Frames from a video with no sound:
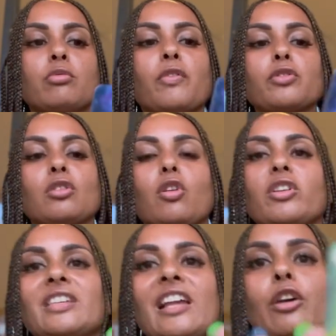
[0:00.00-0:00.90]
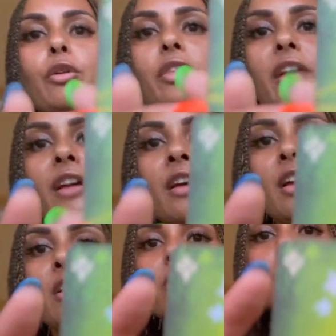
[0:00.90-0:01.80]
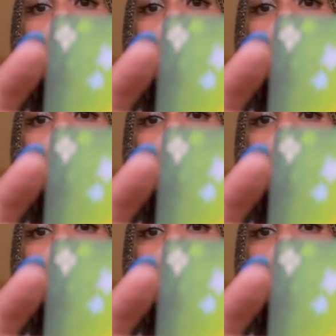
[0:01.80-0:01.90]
We've also got yellow there, so